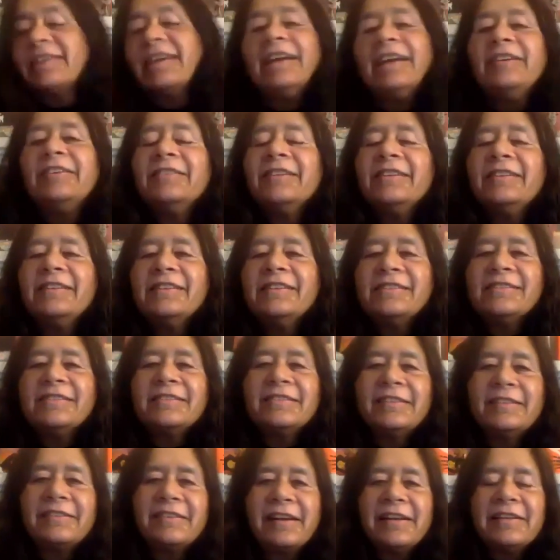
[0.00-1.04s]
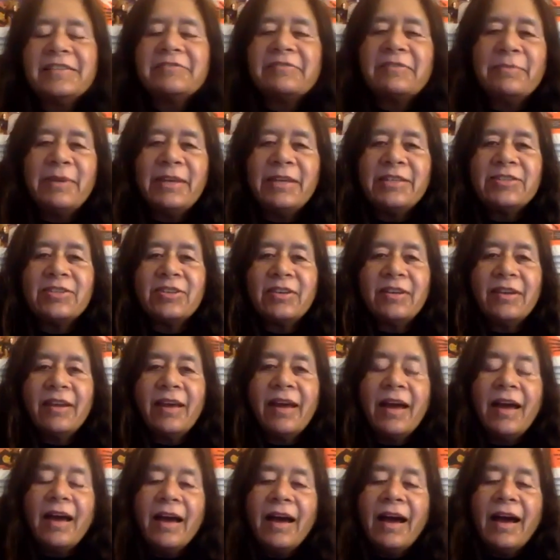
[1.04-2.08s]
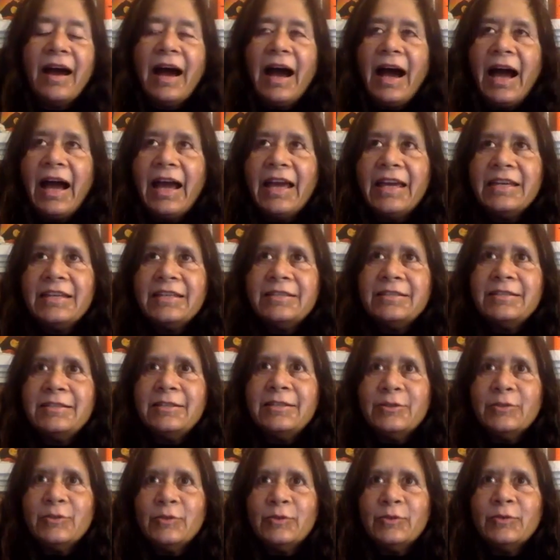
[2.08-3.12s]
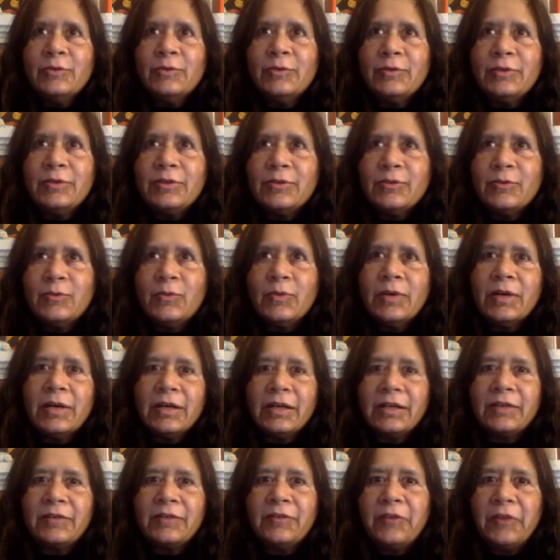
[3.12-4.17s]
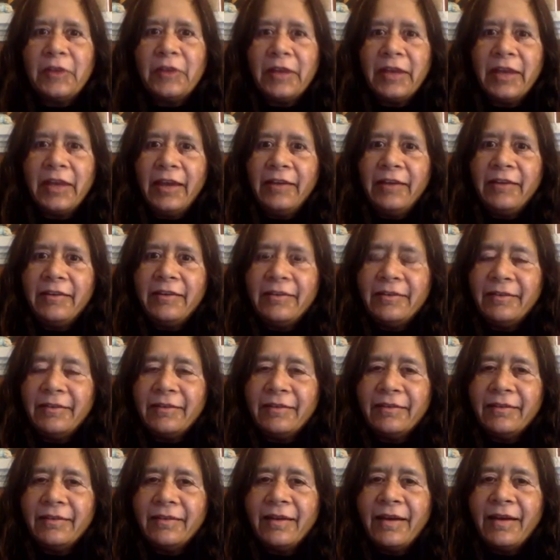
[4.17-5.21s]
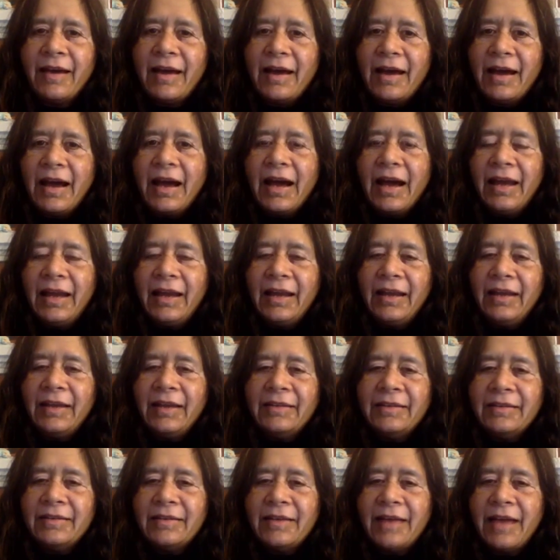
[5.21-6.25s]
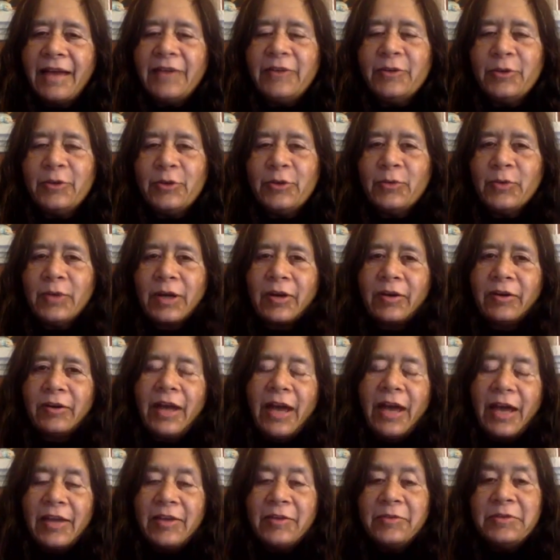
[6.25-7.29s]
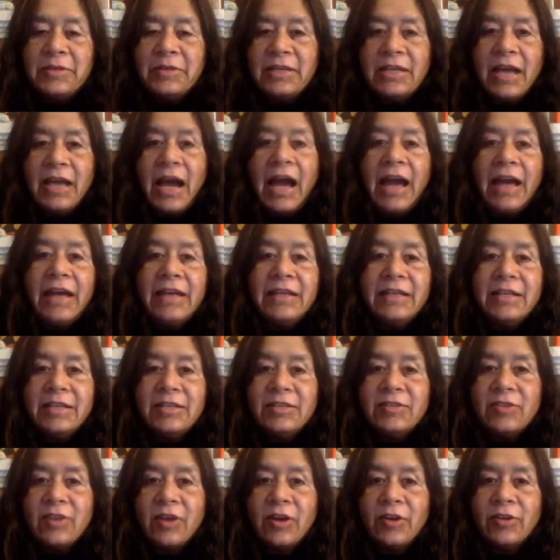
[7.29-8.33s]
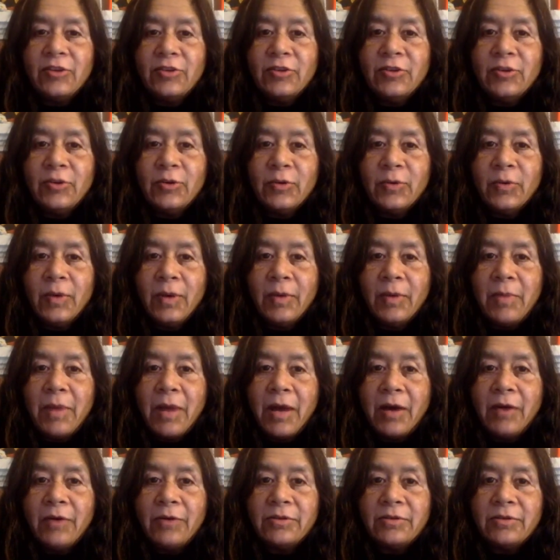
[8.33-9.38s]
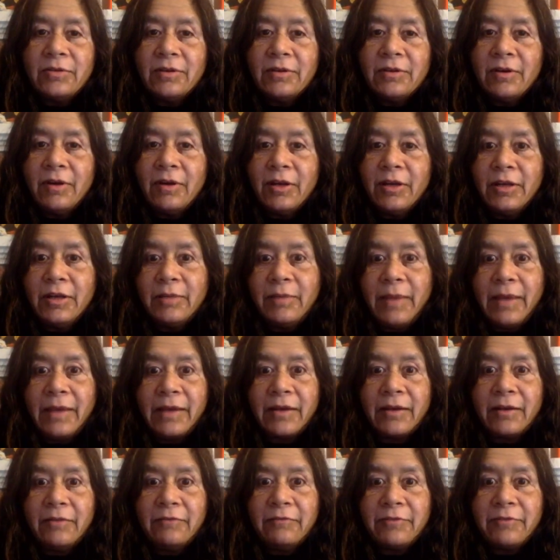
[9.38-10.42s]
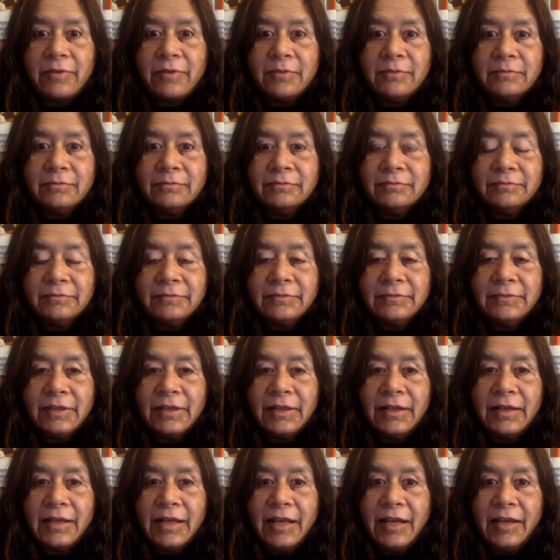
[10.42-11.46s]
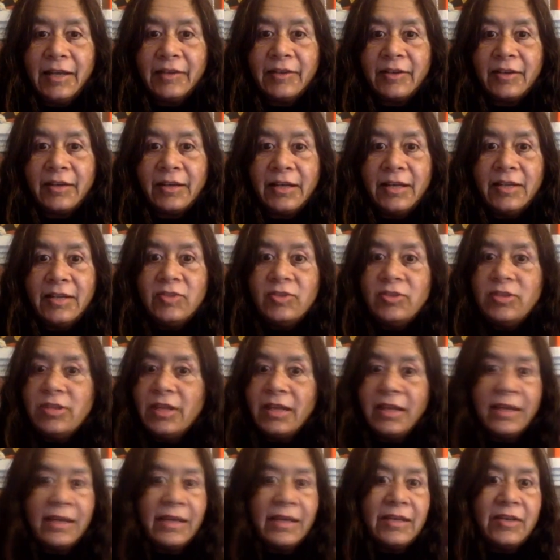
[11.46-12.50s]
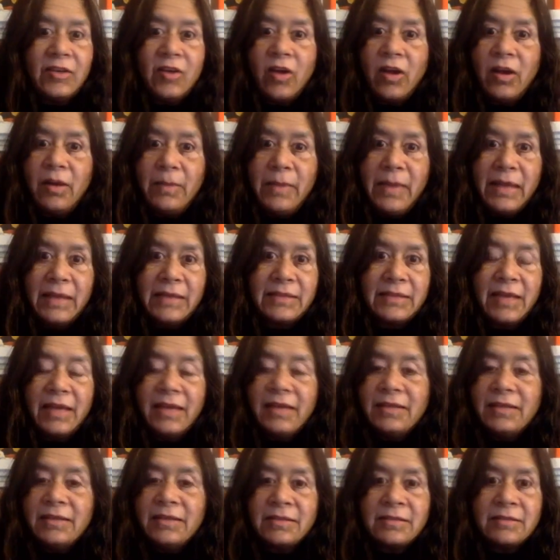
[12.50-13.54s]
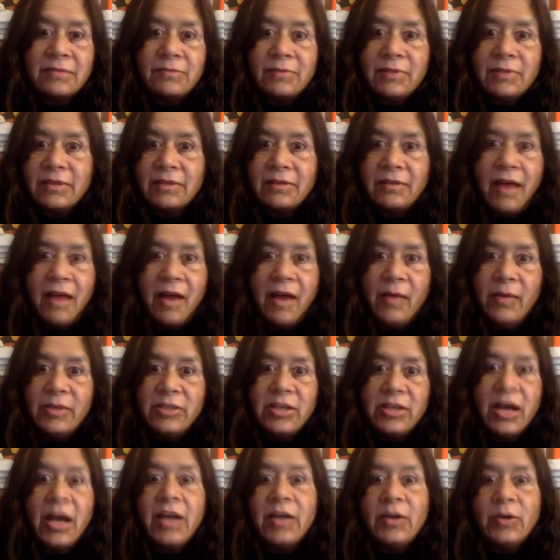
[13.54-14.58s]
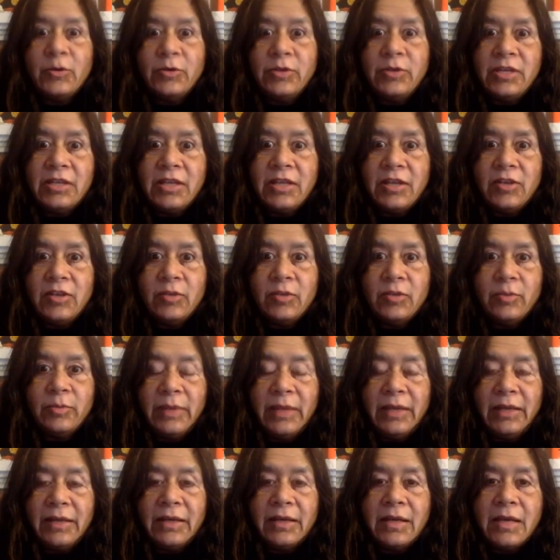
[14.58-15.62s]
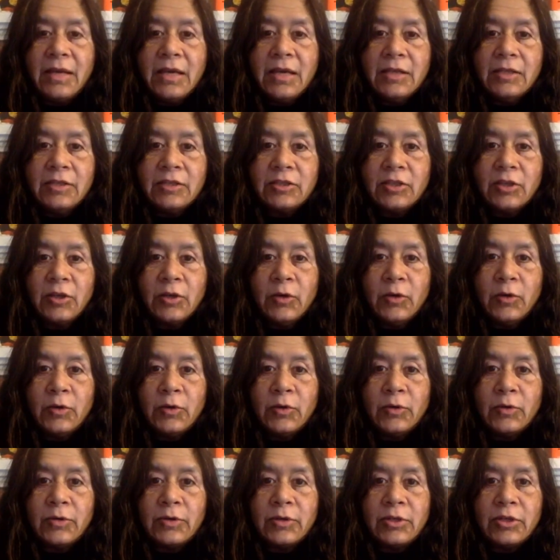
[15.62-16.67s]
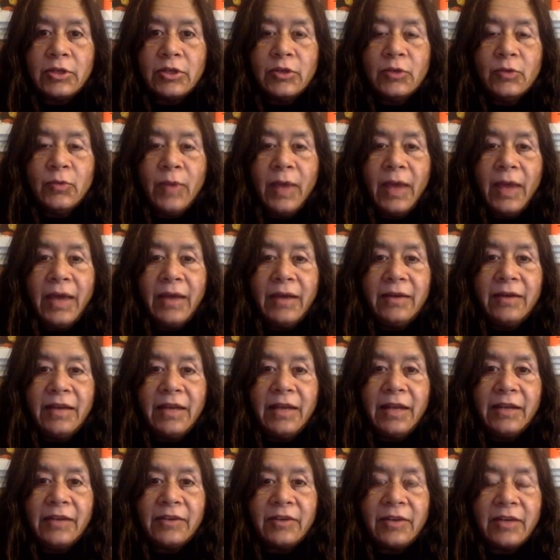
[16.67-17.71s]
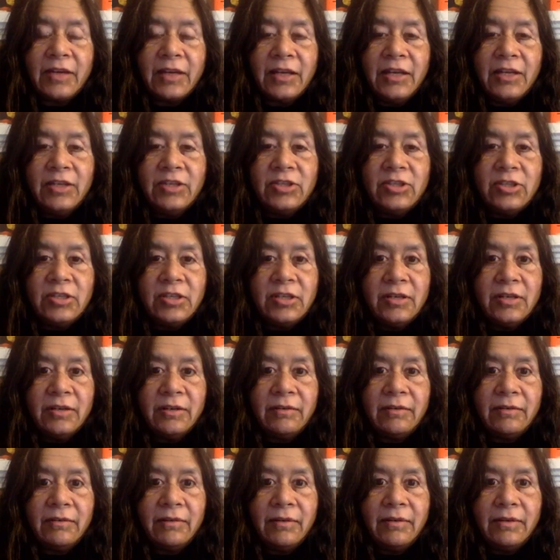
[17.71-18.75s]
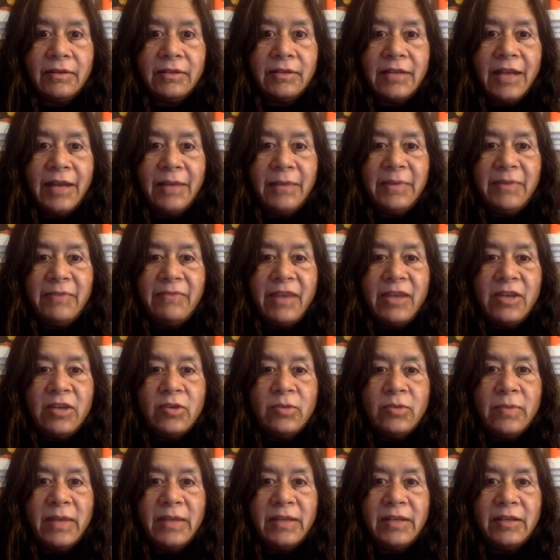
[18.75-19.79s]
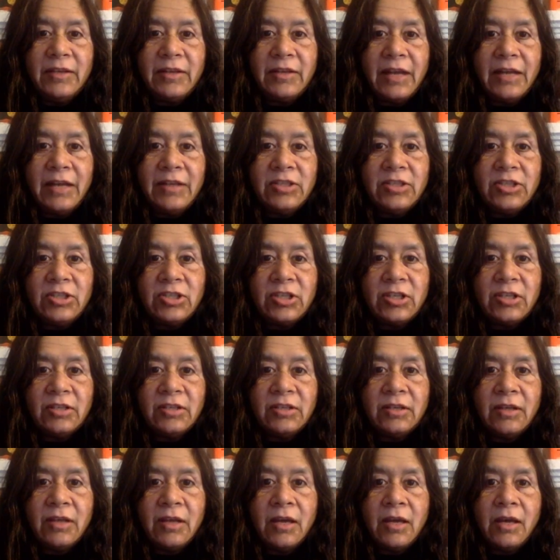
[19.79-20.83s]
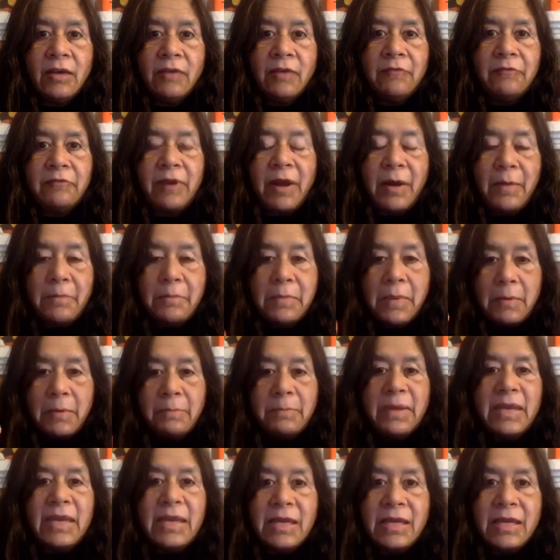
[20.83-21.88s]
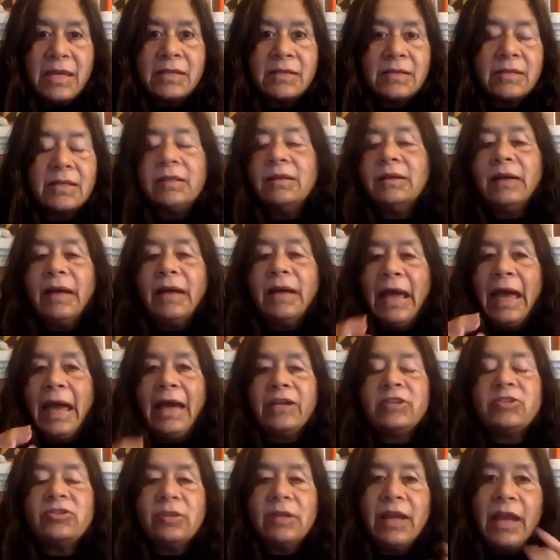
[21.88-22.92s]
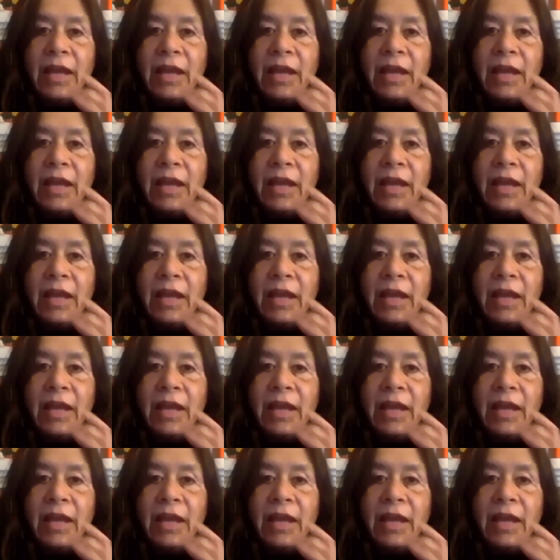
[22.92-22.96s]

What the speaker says: get to the digital transformation. I knew you worked for a career, and I know you work on IoT. I did not know about all your background from electrical engineering. It all makes sense with how much IoT that you build. So you were an electrical engineer. Tell me when you made the transition from being the actual